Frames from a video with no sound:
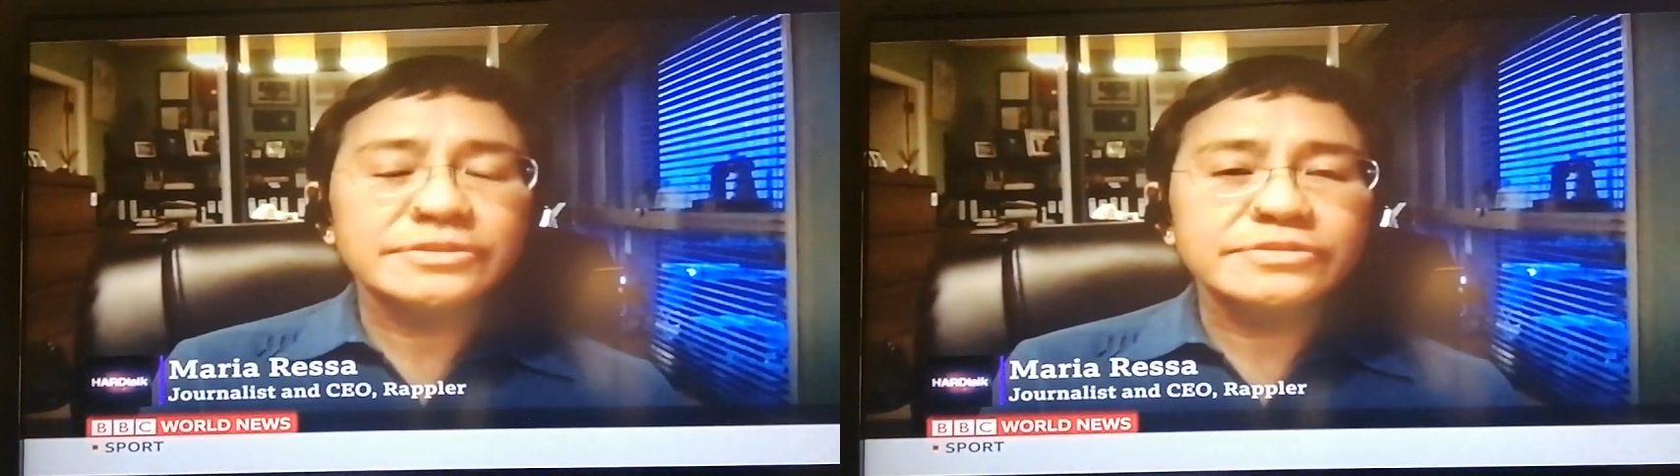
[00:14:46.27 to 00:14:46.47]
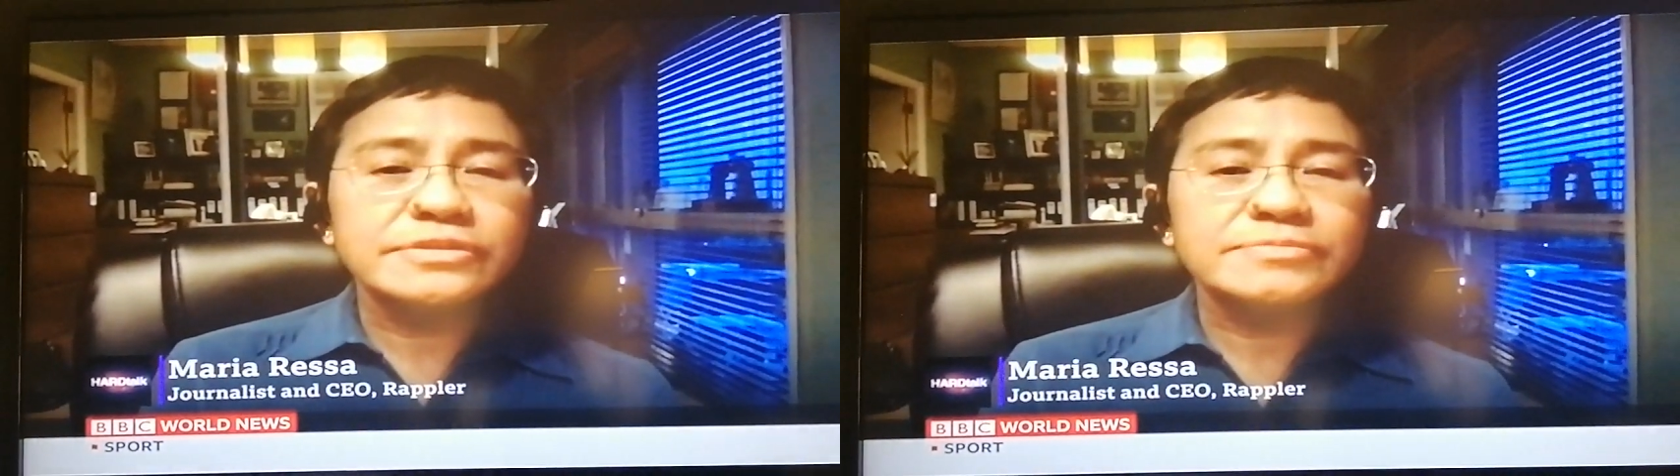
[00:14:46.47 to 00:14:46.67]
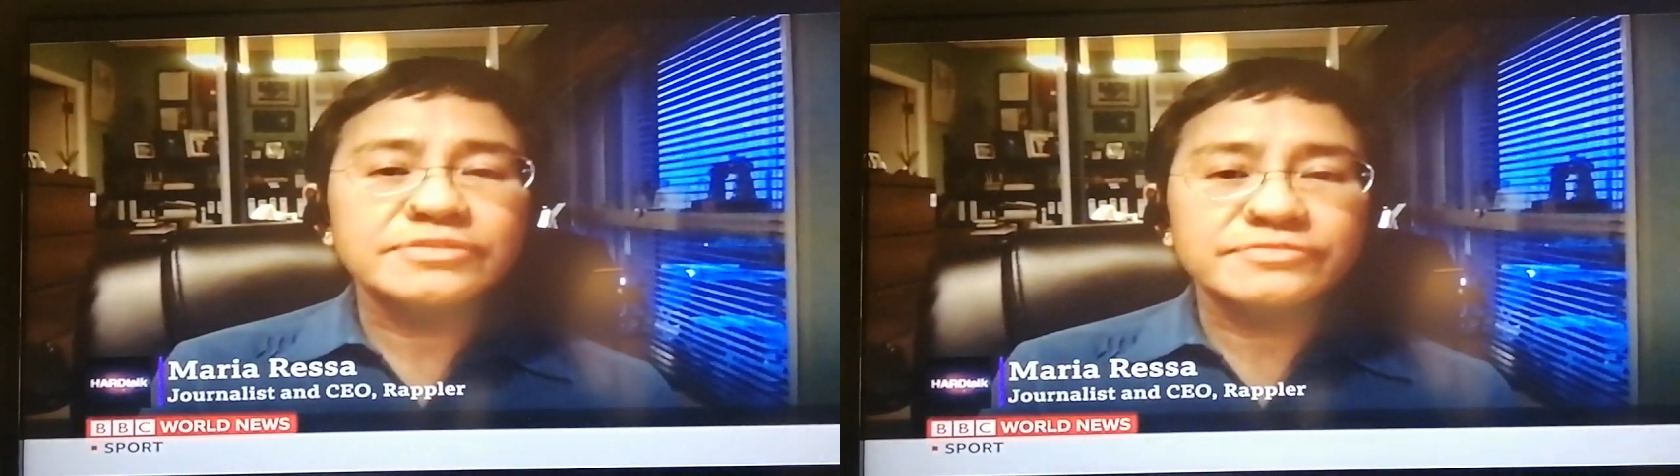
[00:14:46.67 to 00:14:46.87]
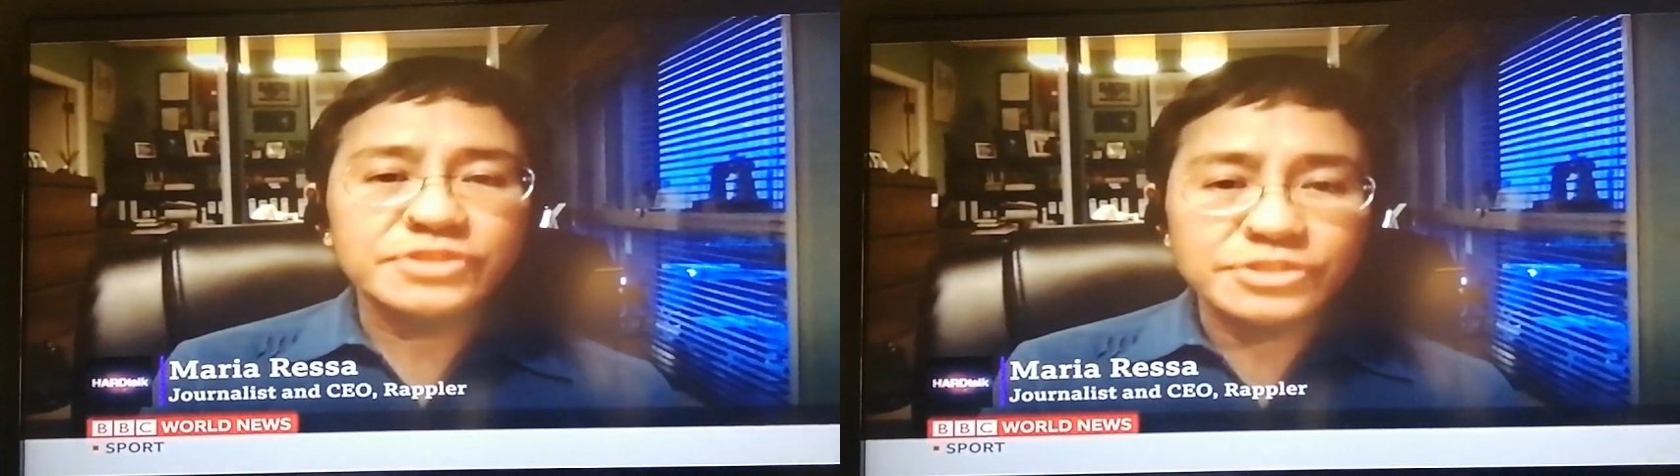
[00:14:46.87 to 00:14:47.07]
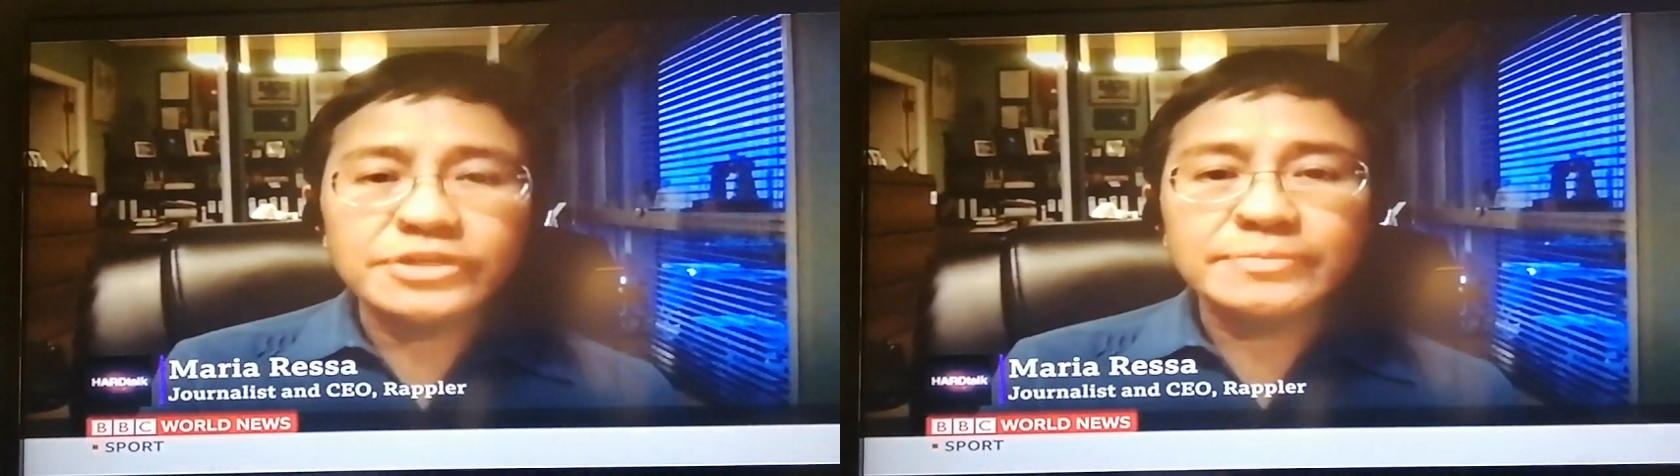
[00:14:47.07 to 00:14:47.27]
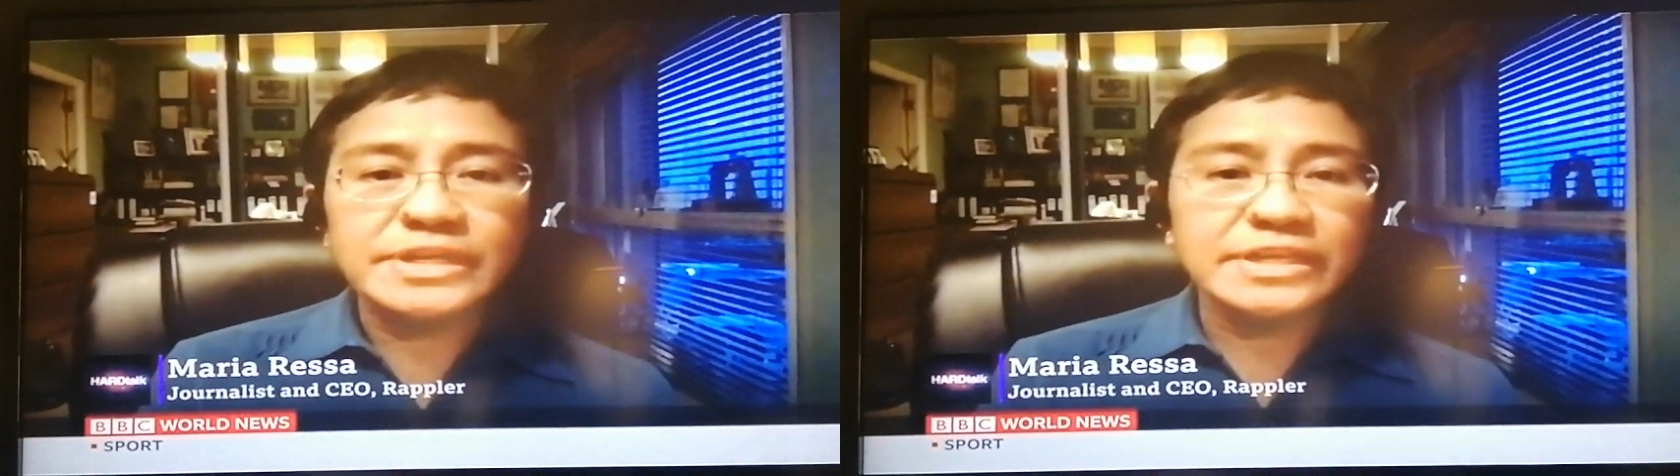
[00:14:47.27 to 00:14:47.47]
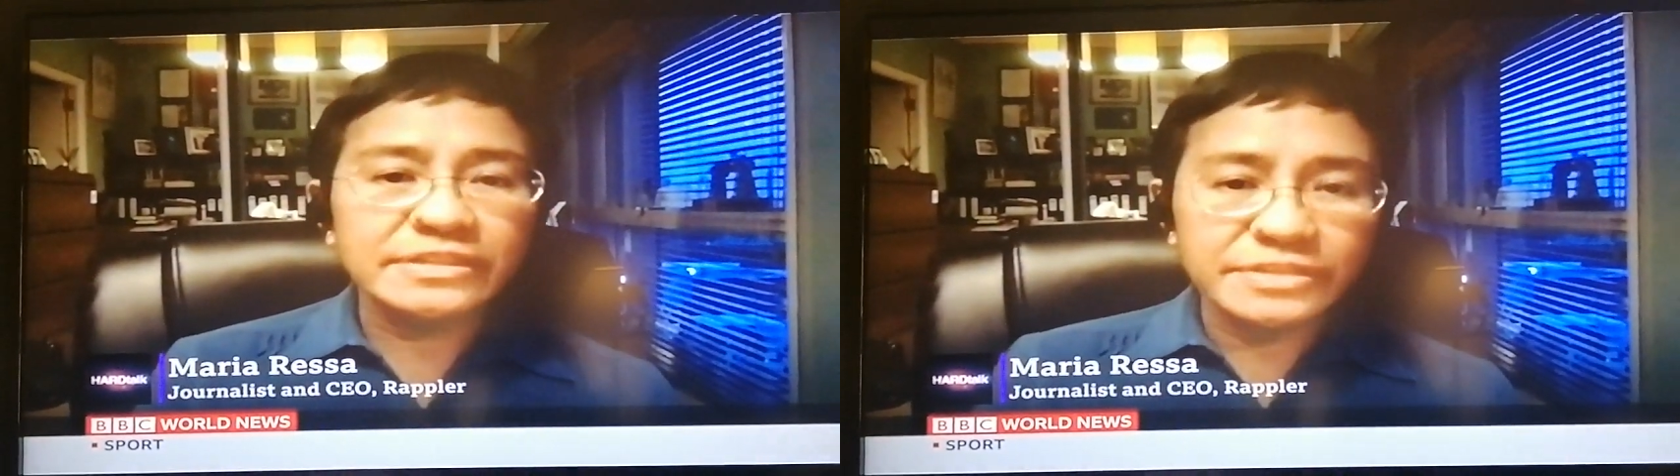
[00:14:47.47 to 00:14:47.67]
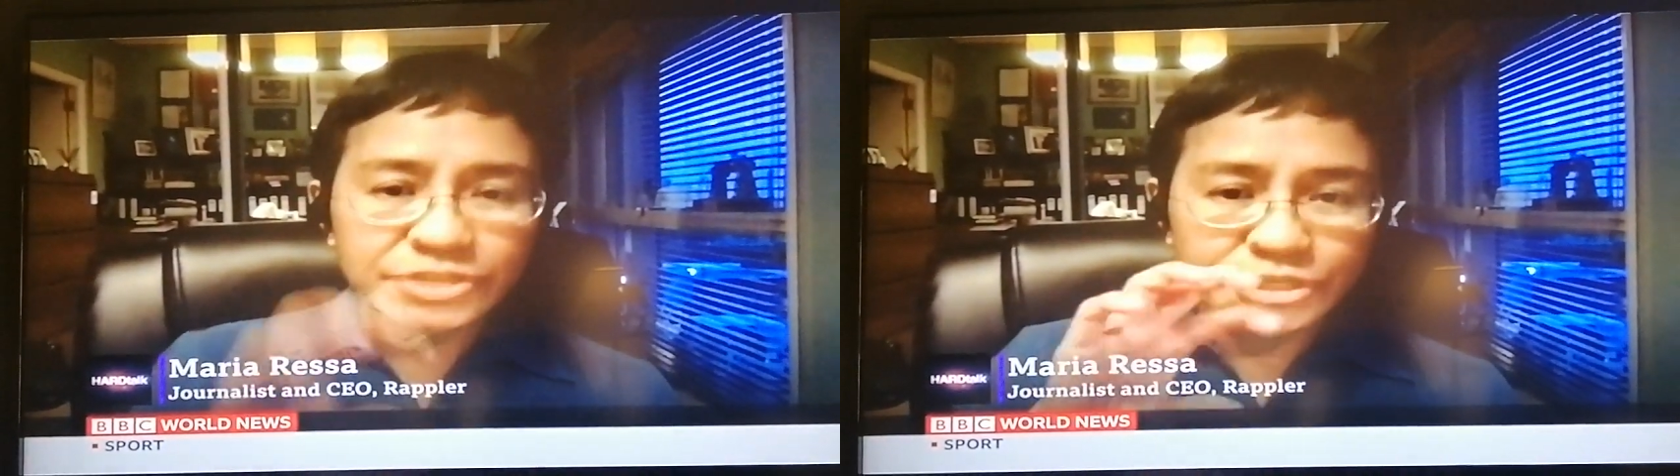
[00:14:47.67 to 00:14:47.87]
in terms of determining the